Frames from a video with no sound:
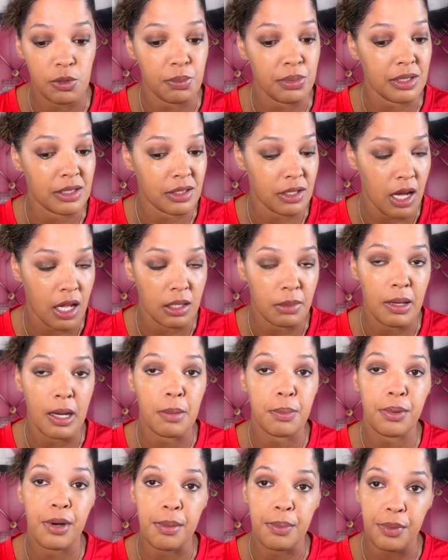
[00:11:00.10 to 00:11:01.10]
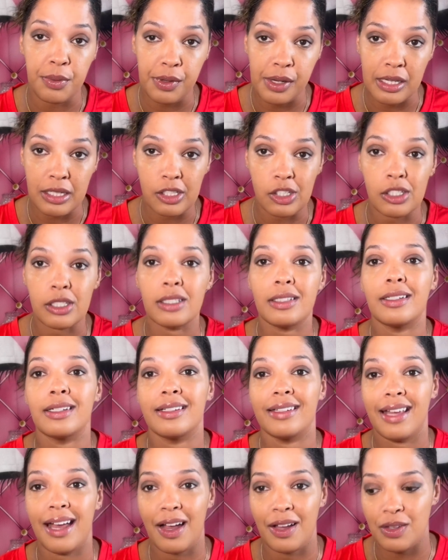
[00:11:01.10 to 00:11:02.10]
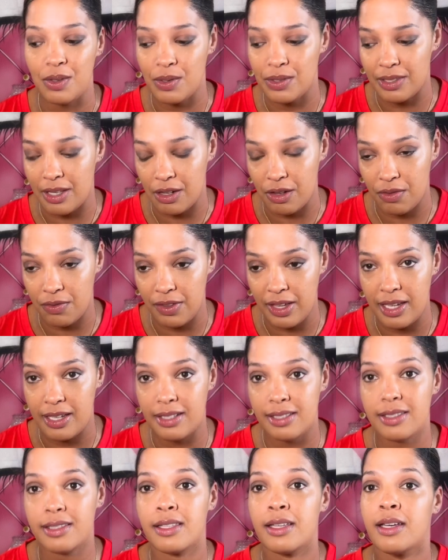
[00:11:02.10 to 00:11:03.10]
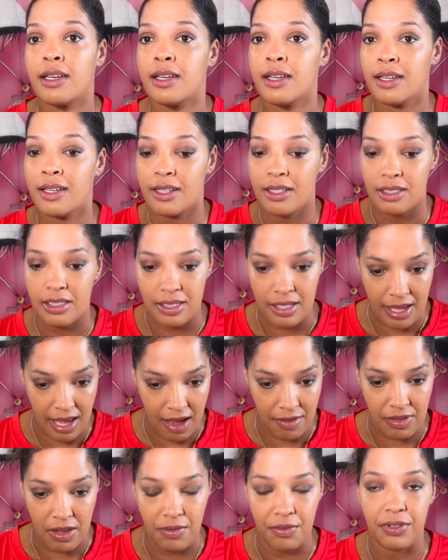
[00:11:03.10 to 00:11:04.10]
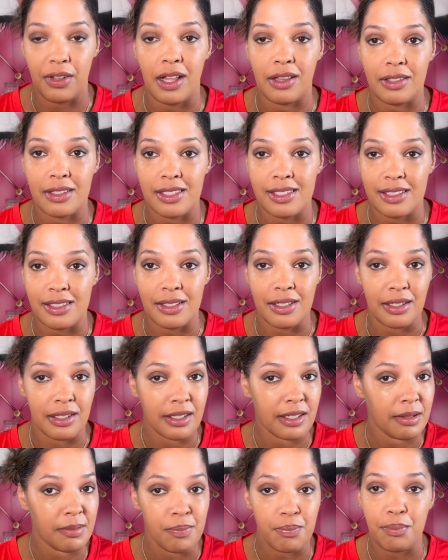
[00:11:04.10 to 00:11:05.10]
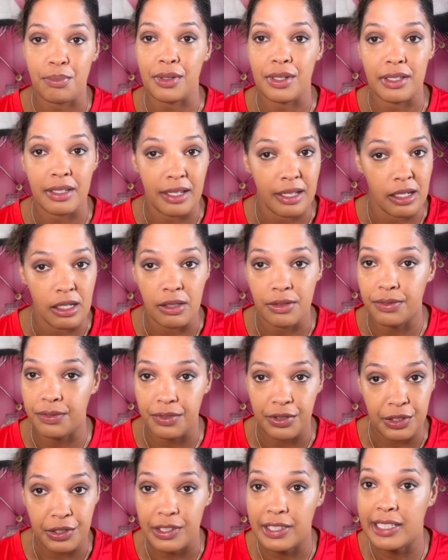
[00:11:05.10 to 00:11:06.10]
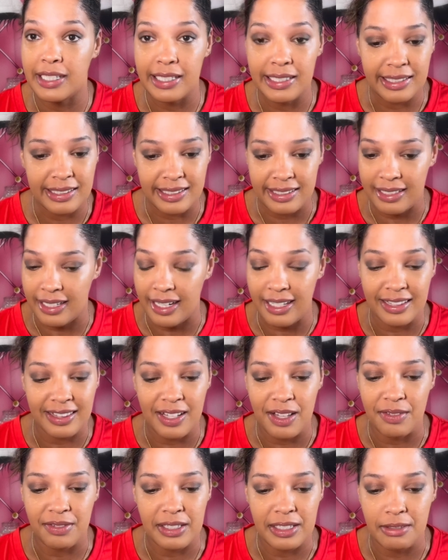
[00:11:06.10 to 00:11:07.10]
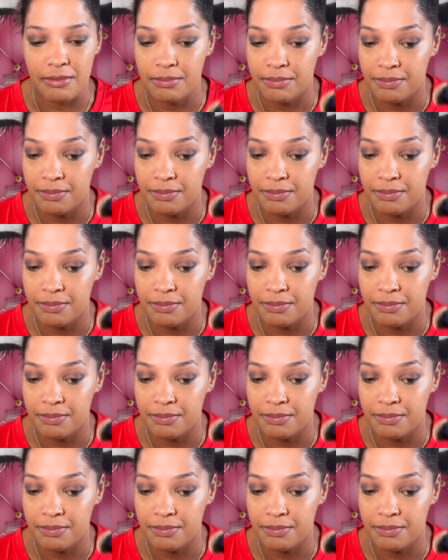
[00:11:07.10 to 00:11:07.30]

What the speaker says: but it's all about preparation and how you set your face to have that flawless look. But E.L.F., you're killing it. I love it.